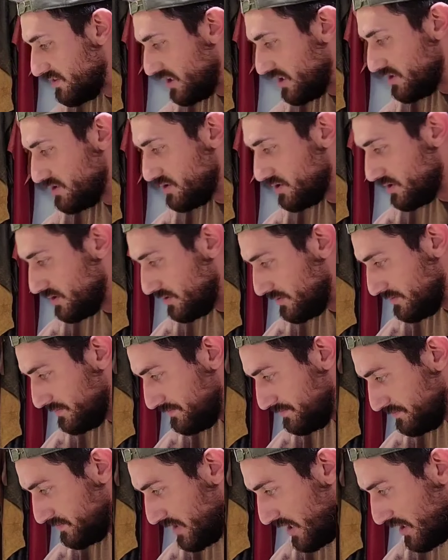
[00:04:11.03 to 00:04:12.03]
of an inch,
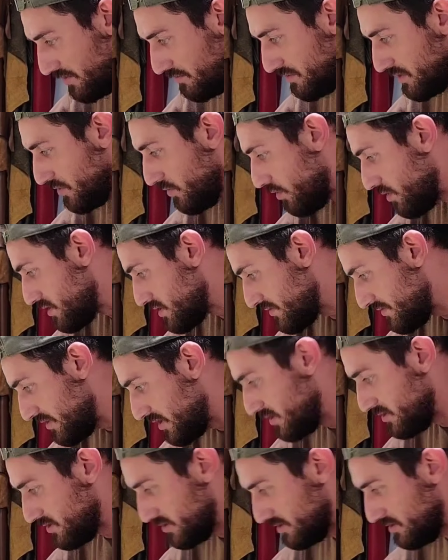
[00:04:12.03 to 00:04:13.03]
not 3/4 of an
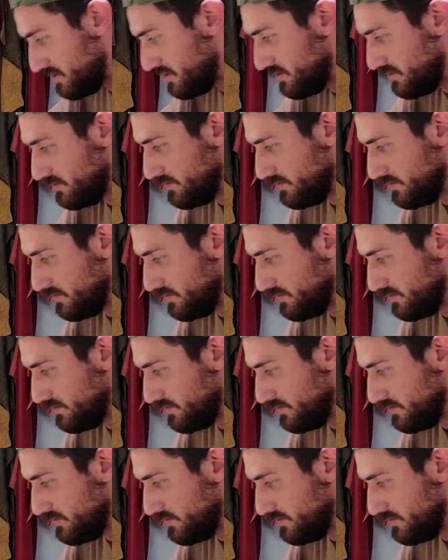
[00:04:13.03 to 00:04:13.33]
inch,